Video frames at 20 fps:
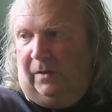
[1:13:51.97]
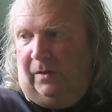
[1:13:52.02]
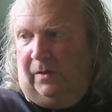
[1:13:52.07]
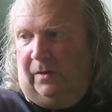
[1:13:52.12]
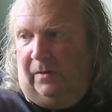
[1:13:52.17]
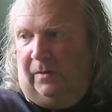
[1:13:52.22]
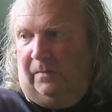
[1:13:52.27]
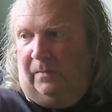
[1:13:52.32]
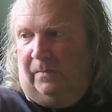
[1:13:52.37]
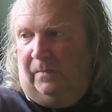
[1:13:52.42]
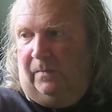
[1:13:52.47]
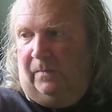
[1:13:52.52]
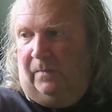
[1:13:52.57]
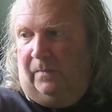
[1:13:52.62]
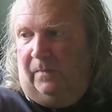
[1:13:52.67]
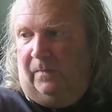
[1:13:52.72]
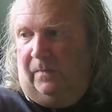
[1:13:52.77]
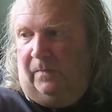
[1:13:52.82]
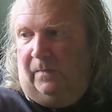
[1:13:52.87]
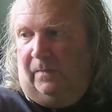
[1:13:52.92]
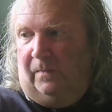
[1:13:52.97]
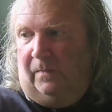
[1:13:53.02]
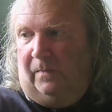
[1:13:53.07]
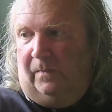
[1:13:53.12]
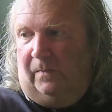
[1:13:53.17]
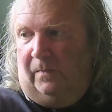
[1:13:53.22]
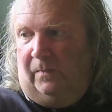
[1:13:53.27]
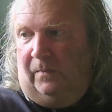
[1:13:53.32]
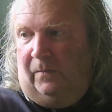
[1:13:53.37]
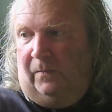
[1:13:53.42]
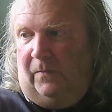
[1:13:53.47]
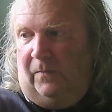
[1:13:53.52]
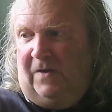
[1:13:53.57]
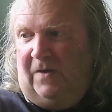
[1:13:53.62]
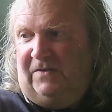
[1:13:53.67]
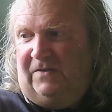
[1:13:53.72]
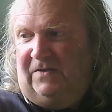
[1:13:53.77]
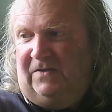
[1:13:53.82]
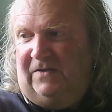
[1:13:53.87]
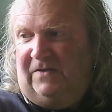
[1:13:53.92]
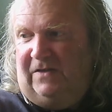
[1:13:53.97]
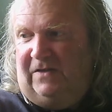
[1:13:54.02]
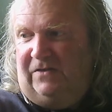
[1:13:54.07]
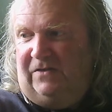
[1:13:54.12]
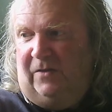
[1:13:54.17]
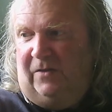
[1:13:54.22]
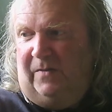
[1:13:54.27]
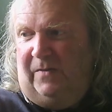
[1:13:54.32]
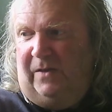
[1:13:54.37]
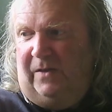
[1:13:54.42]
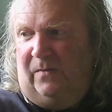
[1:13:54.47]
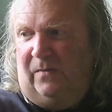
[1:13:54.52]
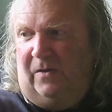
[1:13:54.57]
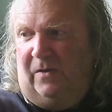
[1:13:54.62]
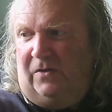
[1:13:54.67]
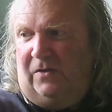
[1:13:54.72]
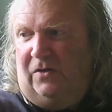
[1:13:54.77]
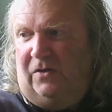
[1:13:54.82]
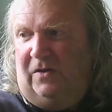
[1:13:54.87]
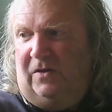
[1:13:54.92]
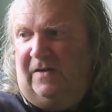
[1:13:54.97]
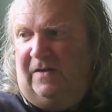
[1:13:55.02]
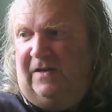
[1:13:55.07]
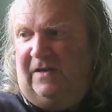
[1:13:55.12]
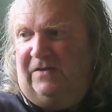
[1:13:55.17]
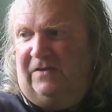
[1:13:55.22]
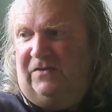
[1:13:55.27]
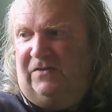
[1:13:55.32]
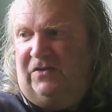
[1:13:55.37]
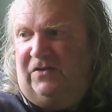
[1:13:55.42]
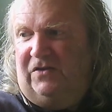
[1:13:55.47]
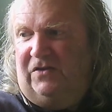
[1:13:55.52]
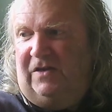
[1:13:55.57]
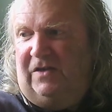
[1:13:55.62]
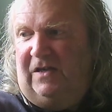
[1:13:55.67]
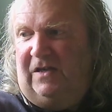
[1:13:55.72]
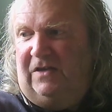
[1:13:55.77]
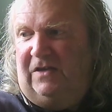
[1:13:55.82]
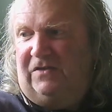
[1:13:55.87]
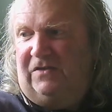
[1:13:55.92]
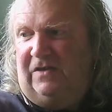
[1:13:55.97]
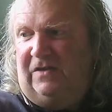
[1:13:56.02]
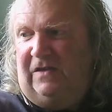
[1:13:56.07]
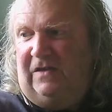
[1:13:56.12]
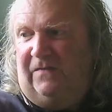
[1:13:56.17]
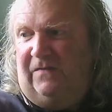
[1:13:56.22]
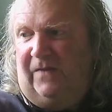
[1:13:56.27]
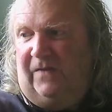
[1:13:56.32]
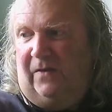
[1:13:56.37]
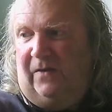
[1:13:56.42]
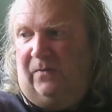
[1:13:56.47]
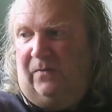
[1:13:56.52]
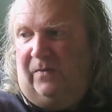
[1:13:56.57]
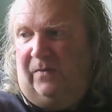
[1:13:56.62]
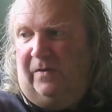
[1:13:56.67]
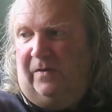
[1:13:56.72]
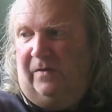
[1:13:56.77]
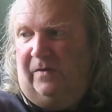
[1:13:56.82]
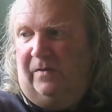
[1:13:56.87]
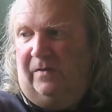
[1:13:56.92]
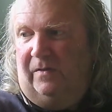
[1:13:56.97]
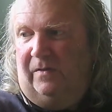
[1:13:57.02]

um, Wesley says, Dominic, what colour is the G C phone?